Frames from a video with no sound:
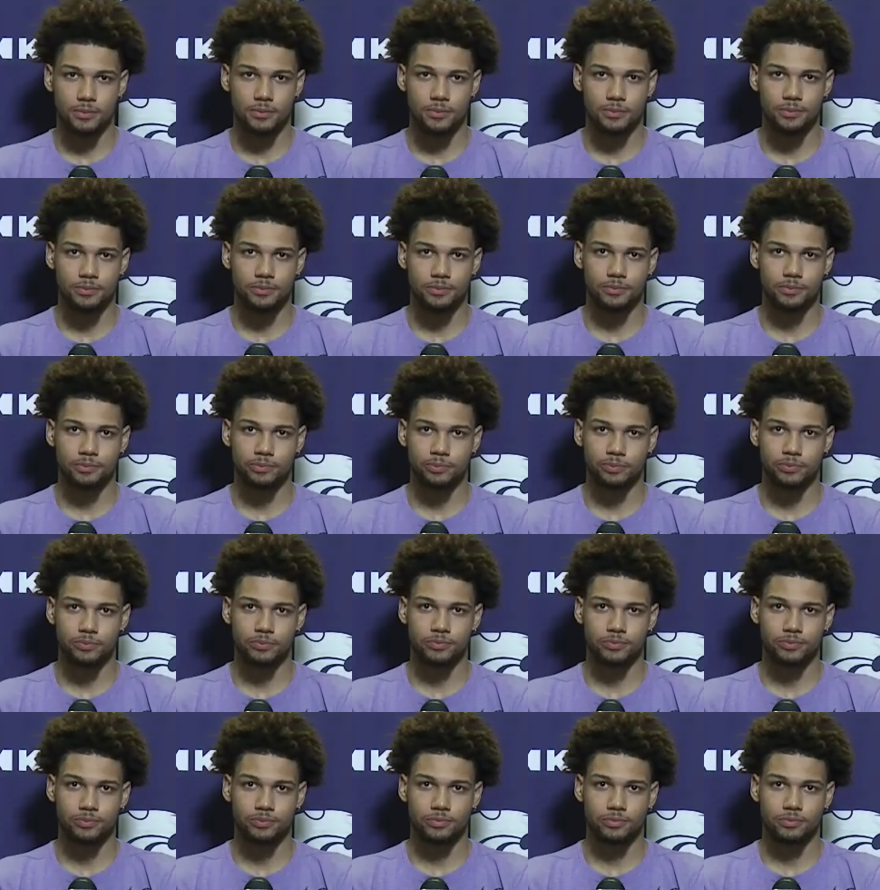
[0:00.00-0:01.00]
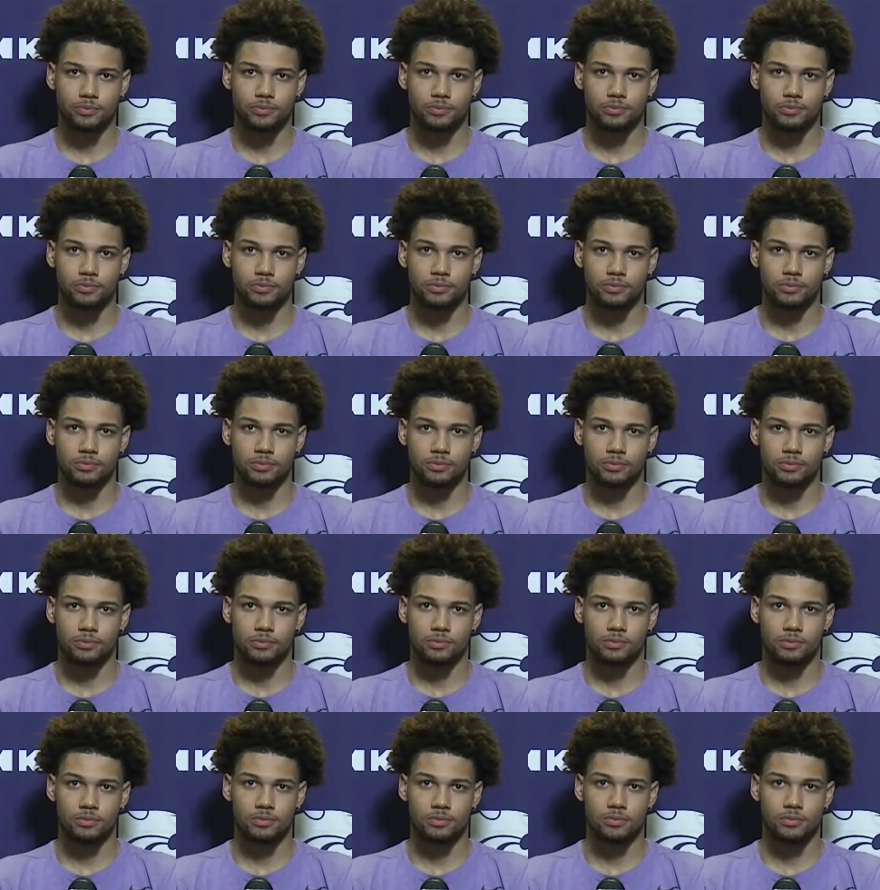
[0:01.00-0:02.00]

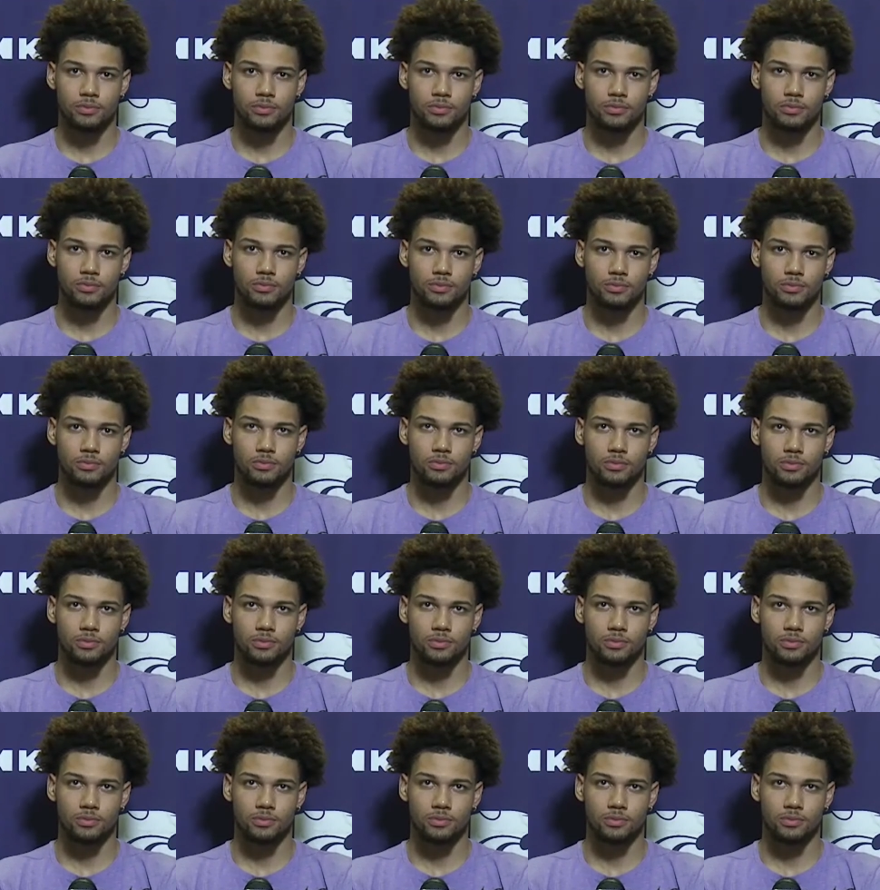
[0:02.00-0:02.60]
(silence)